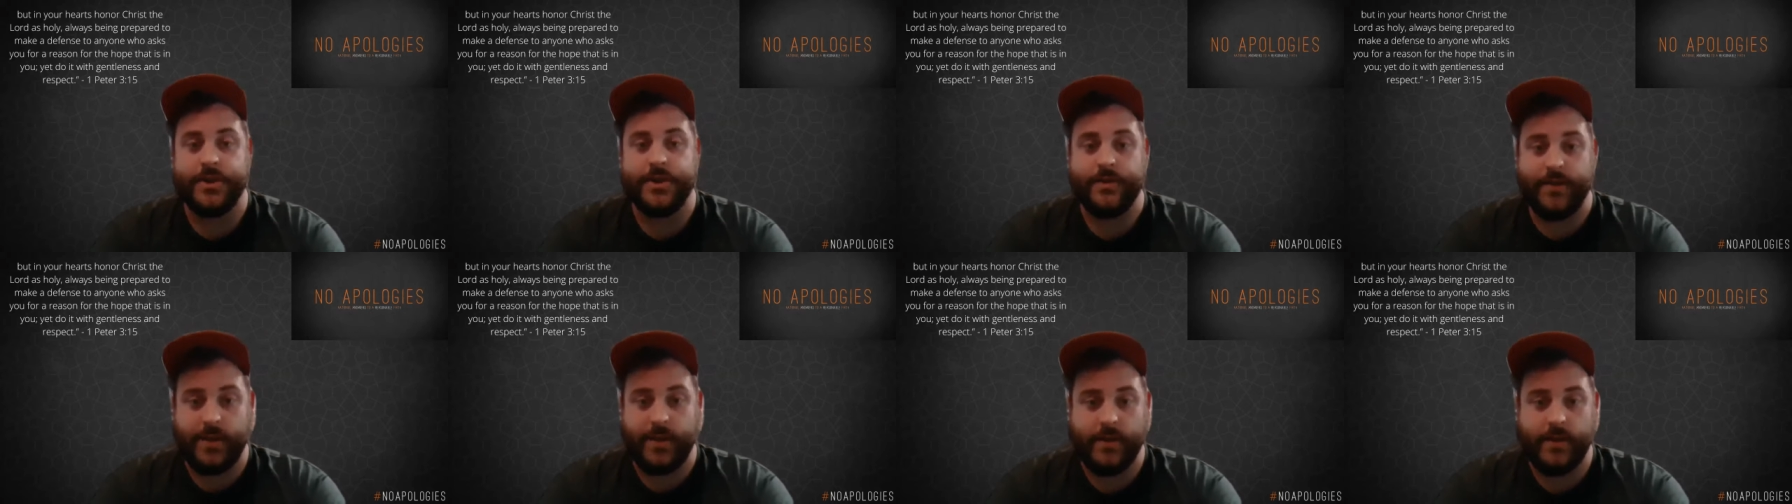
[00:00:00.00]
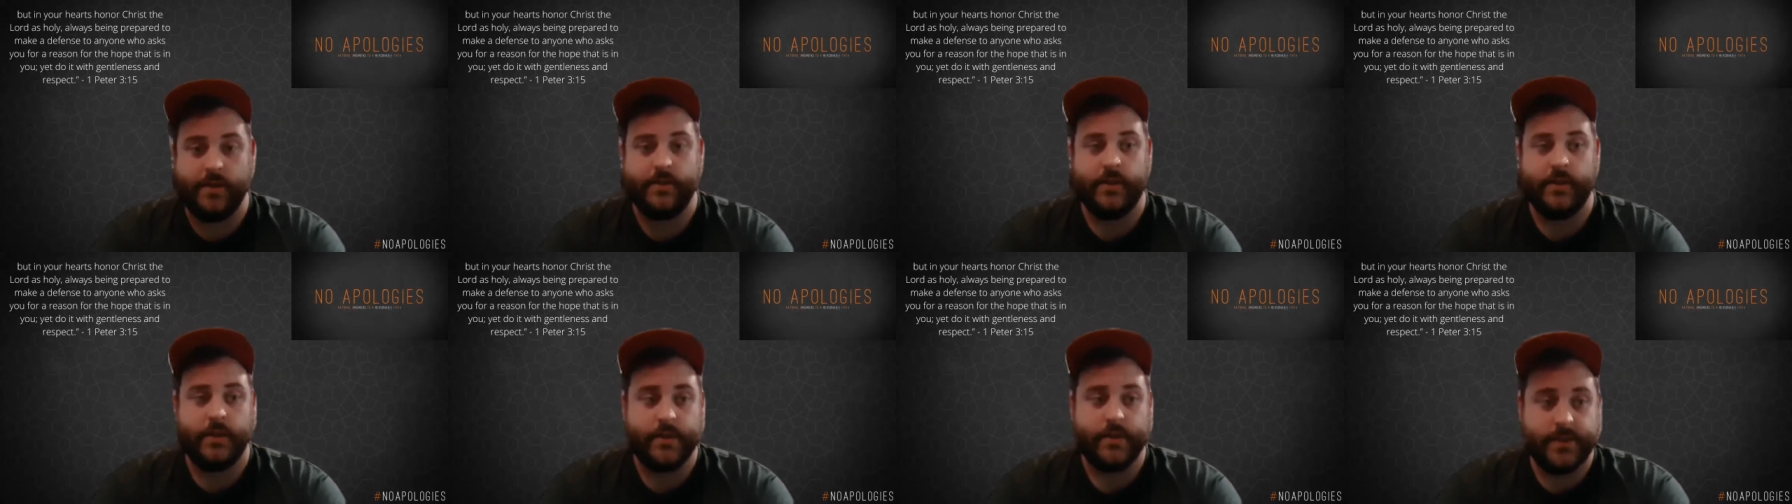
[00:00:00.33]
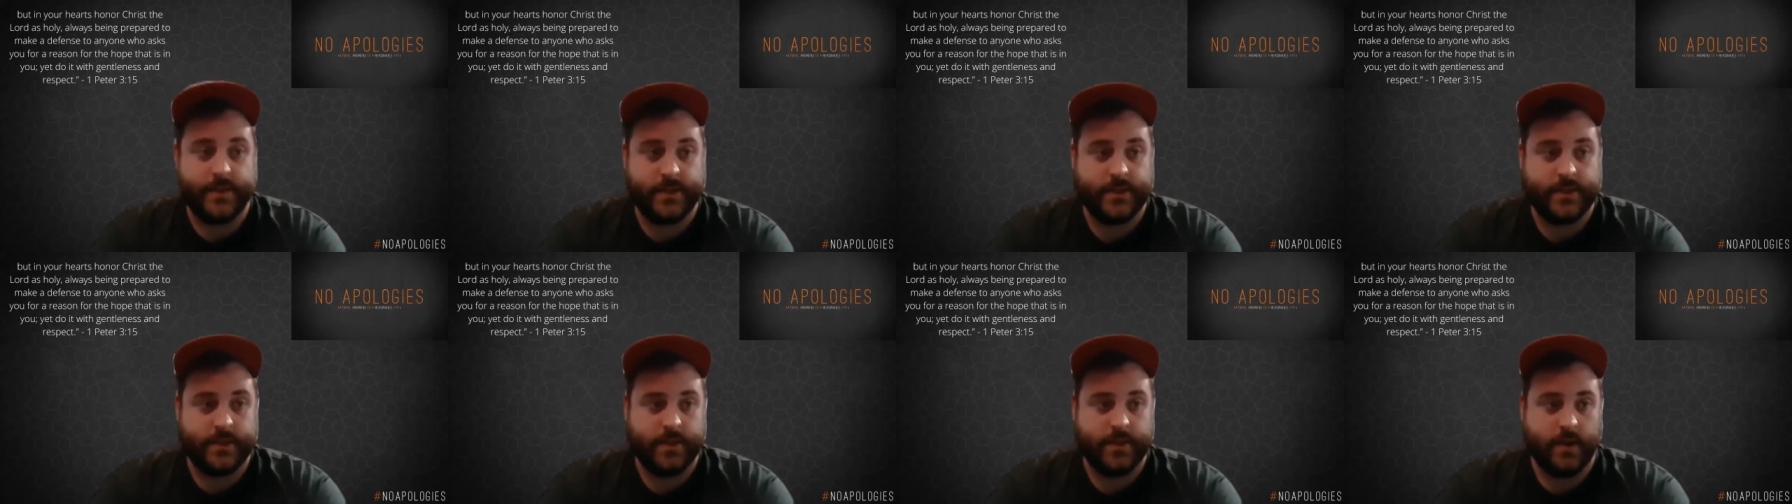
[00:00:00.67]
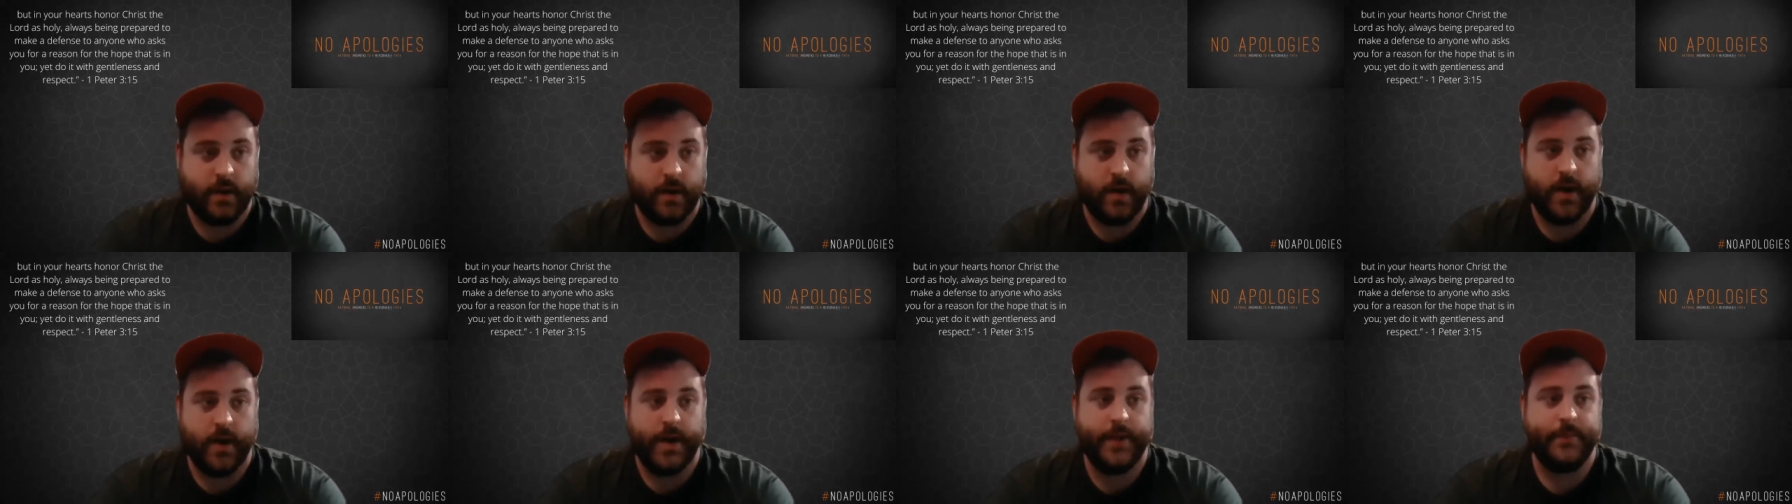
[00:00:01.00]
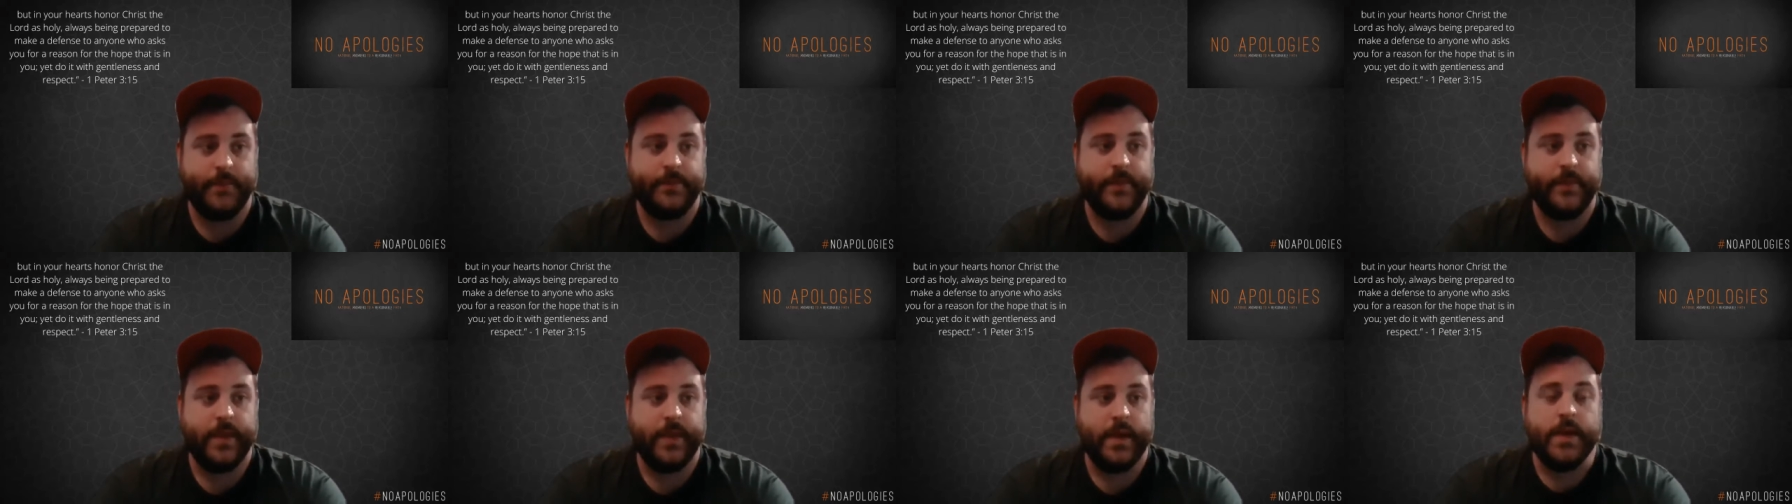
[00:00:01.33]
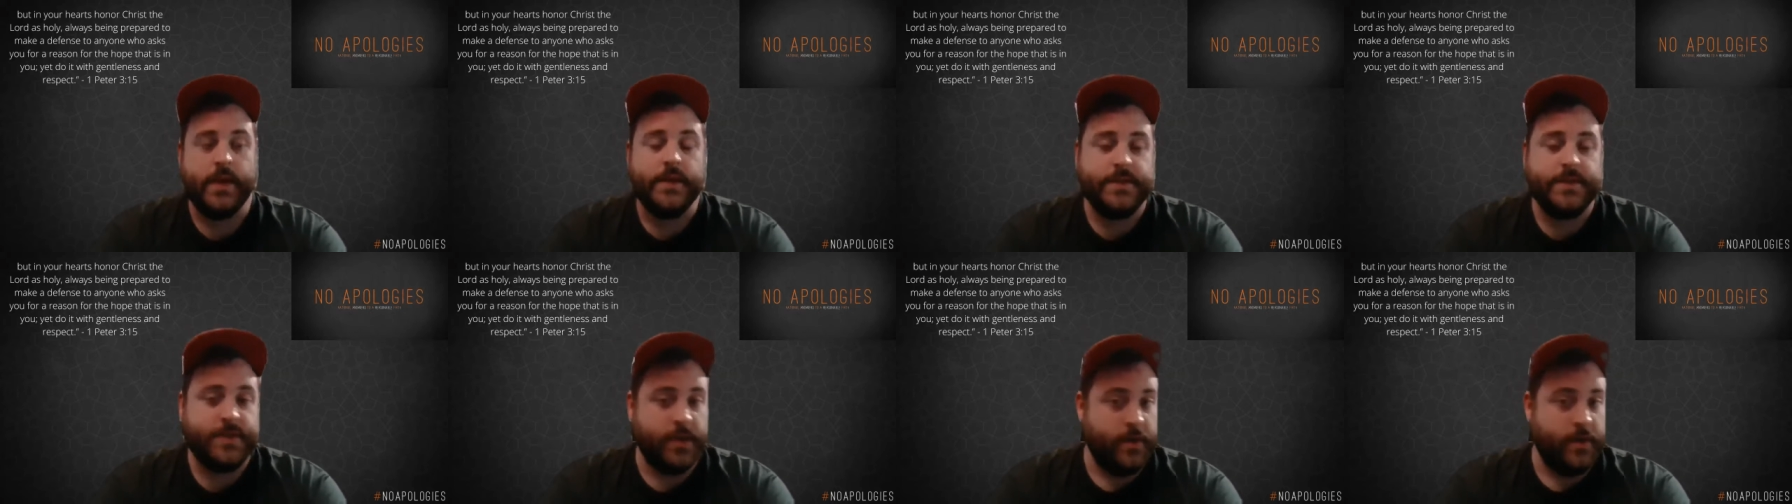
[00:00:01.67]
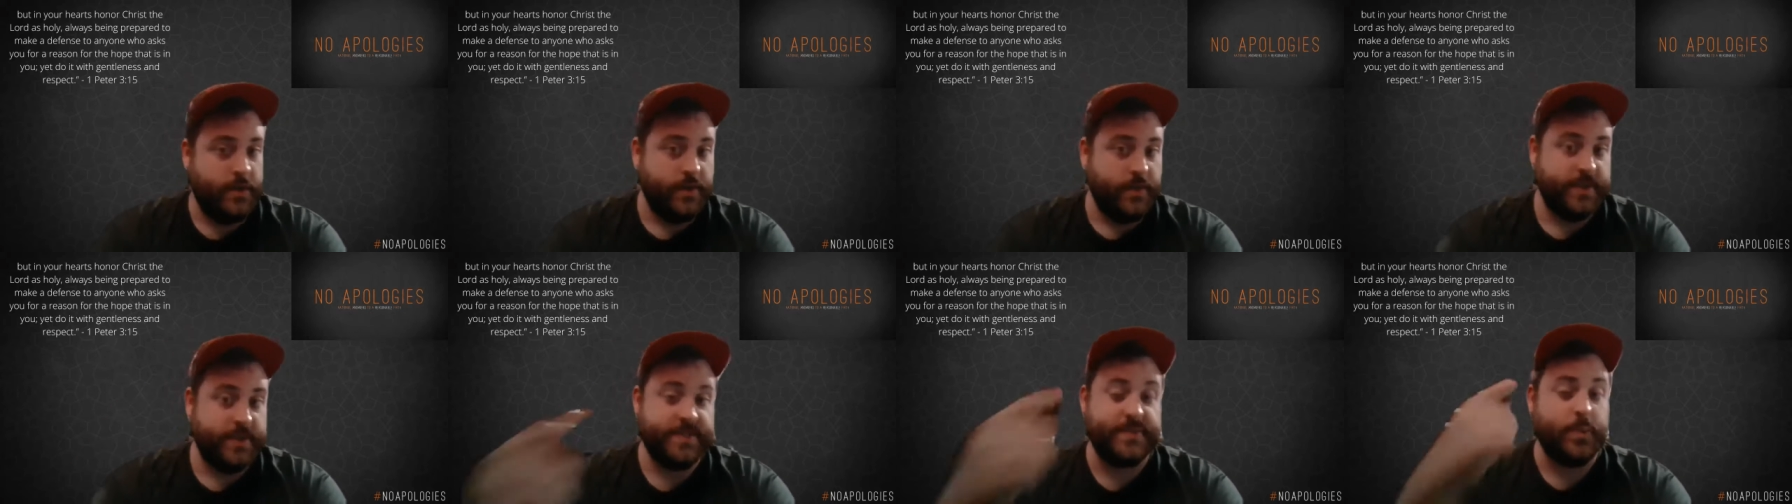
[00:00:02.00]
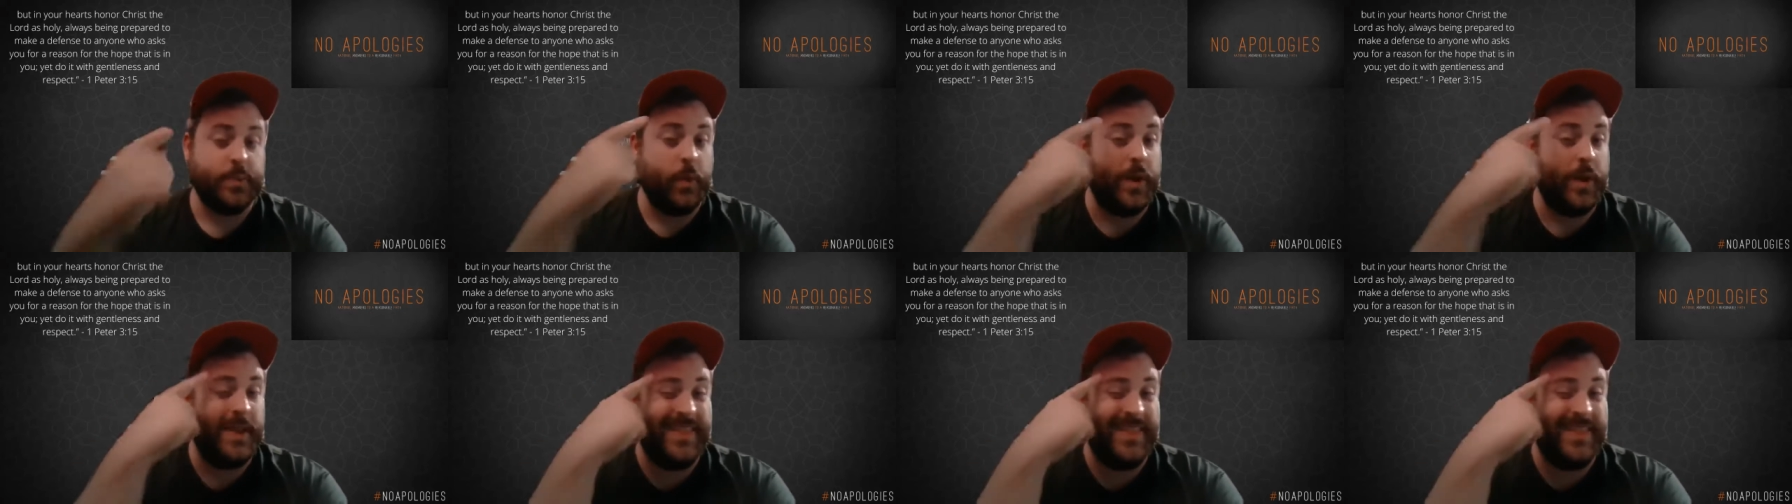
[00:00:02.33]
of the universe. All right. So this one,